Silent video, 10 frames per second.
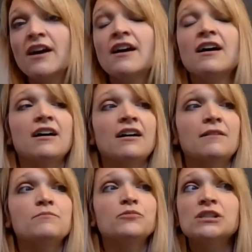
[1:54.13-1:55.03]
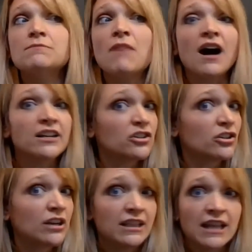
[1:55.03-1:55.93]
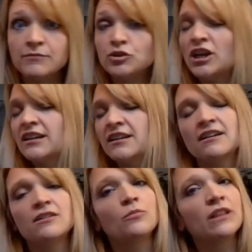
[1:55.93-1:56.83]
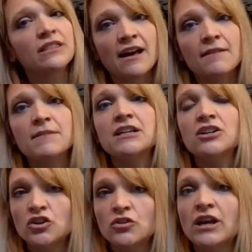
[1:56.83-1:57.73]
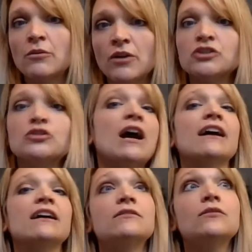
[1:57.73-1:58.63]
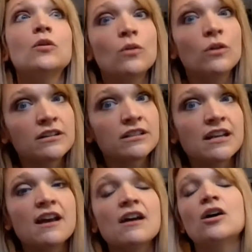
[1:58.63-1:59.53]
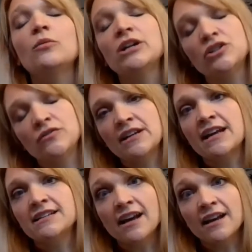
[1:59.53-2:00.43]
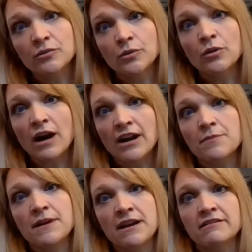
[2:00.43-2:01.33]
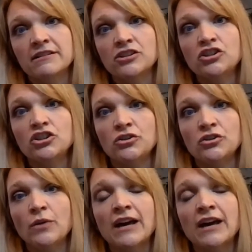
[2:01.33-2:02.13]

um, just monitoring them, checking in with them, making sure they were on track. And of course, OHVA does require parents to enter